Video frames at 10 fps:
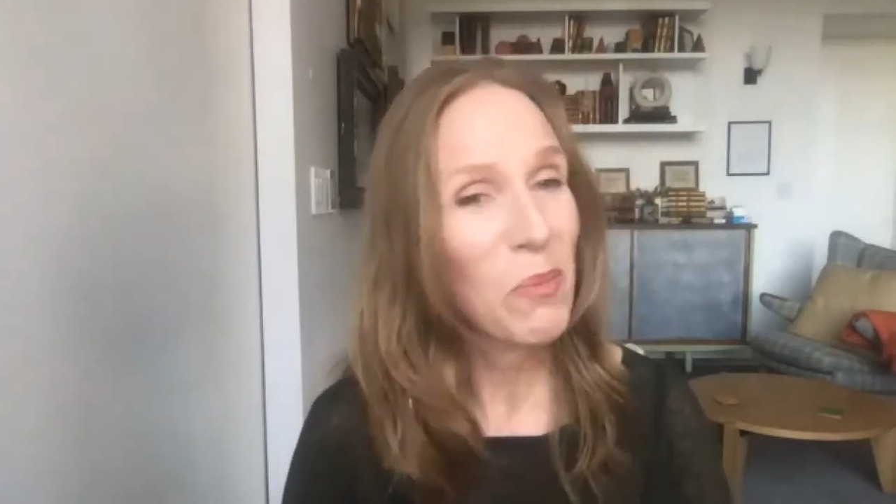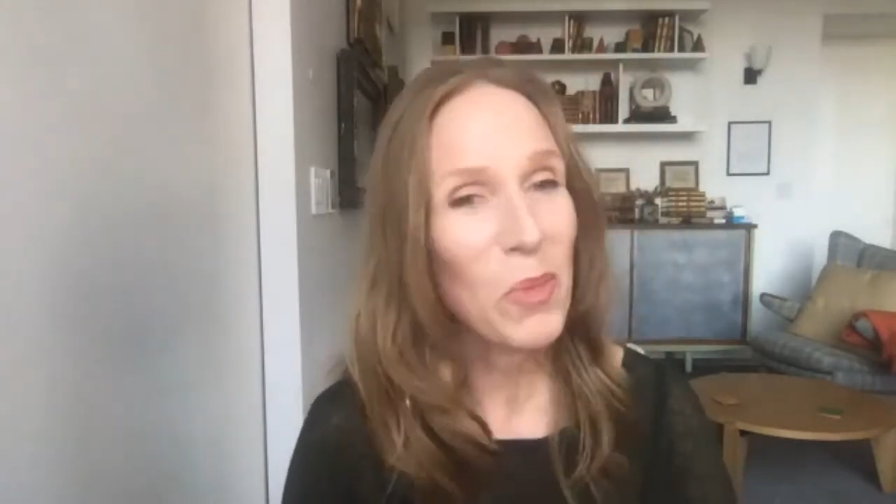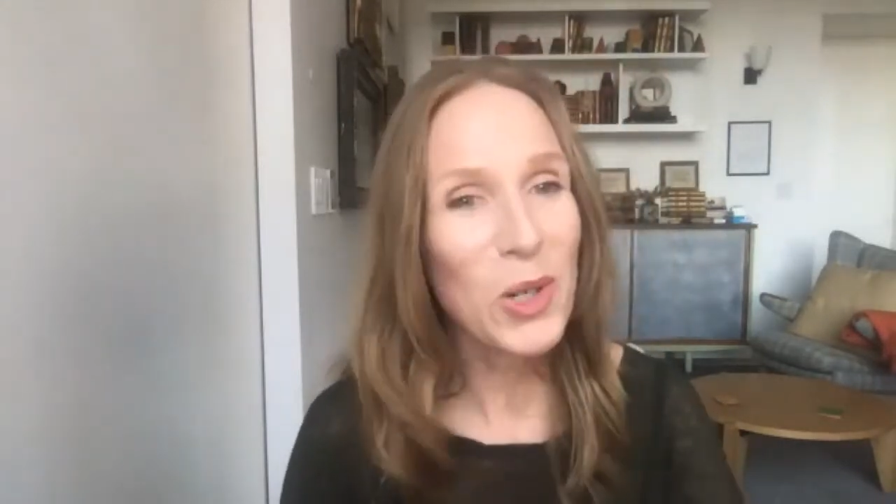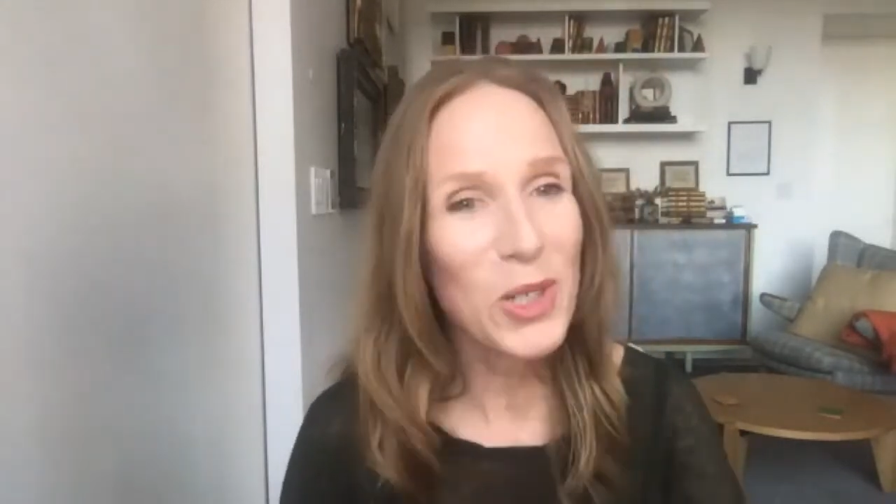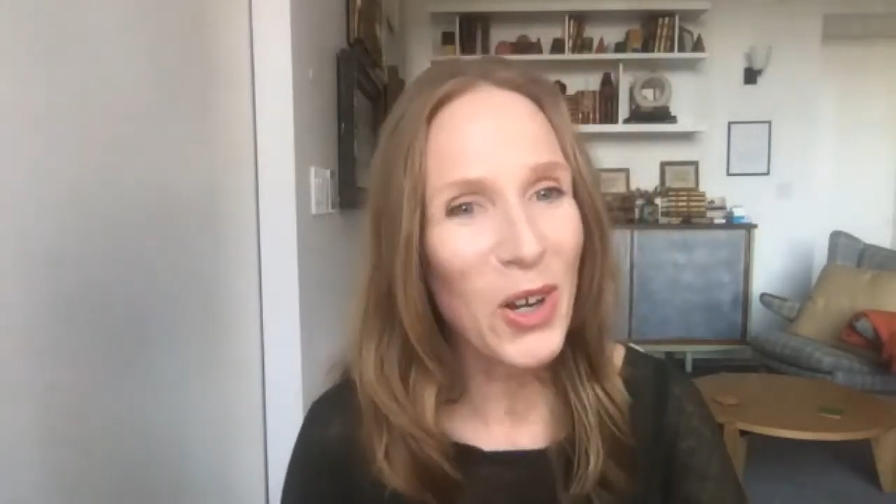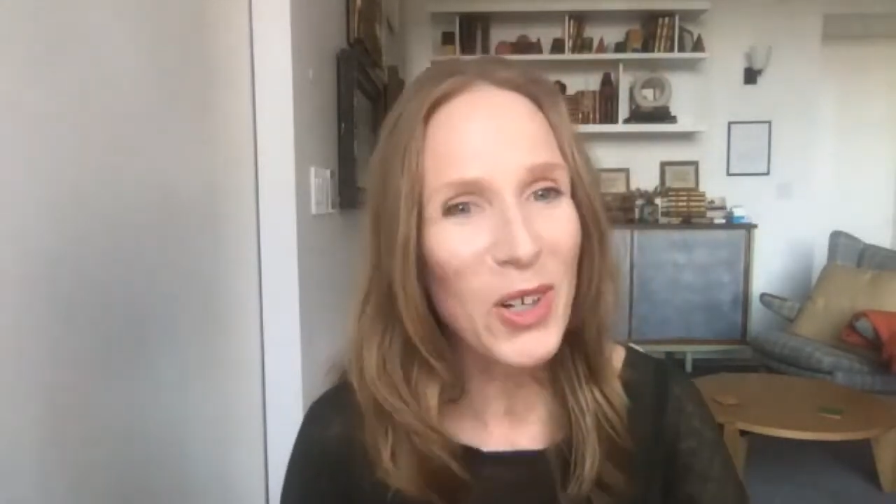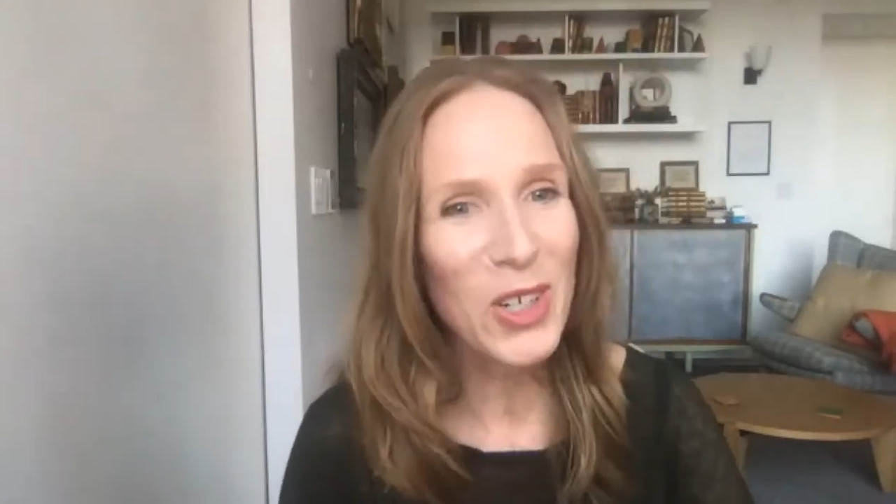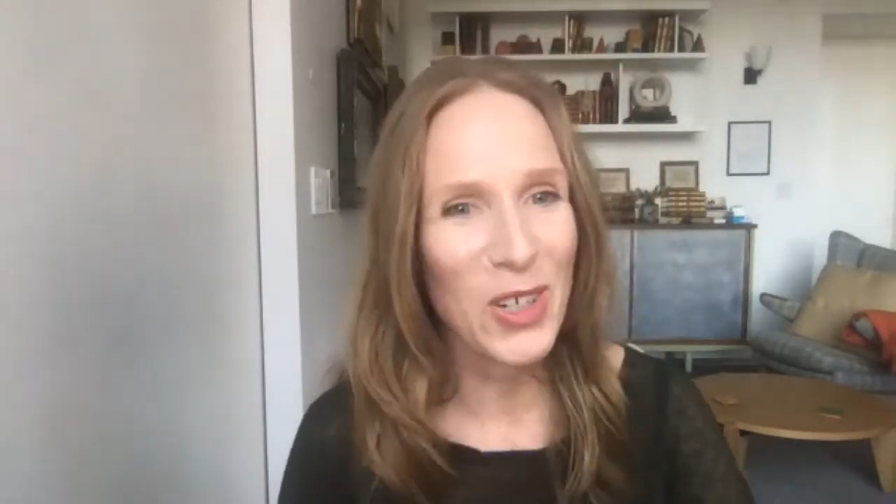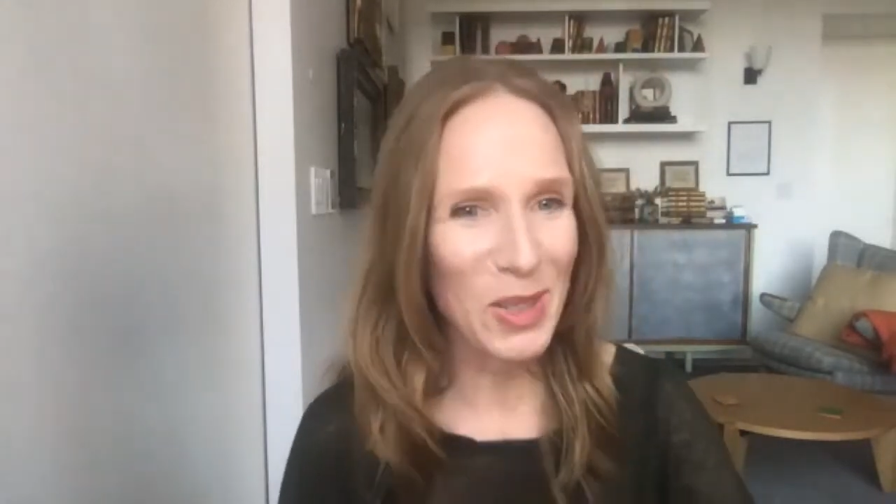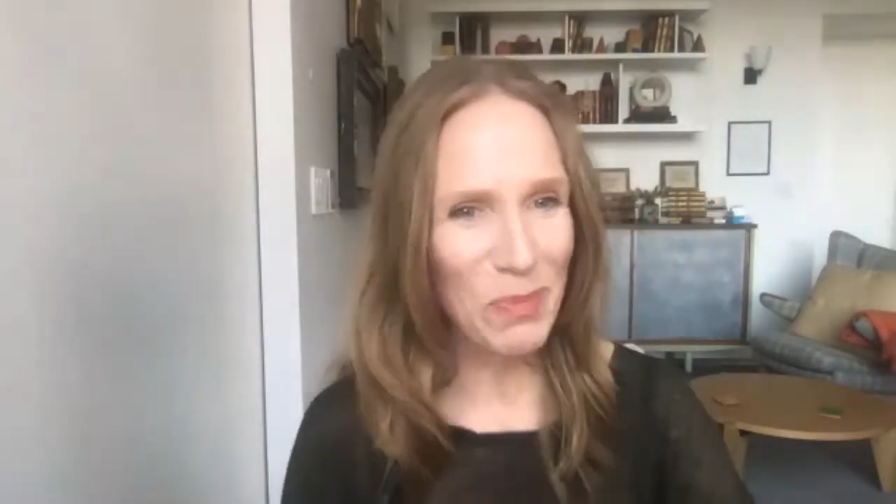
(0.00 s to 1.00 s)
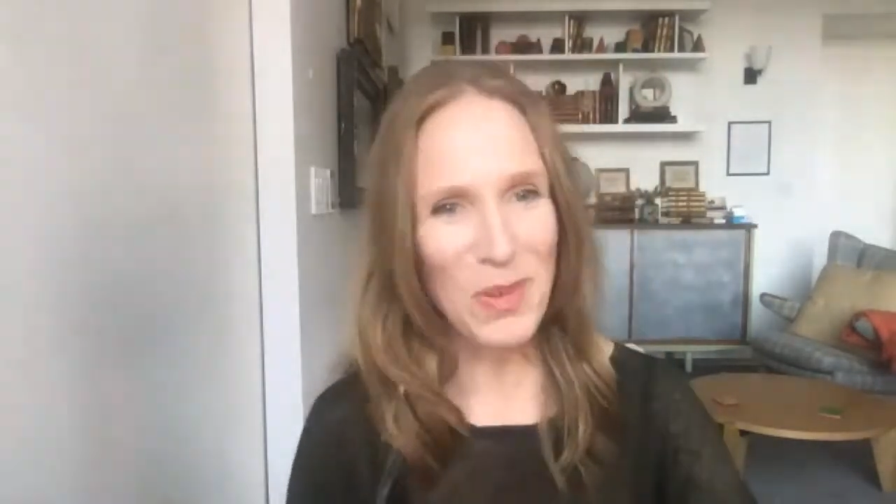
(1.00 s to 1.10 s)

More doctors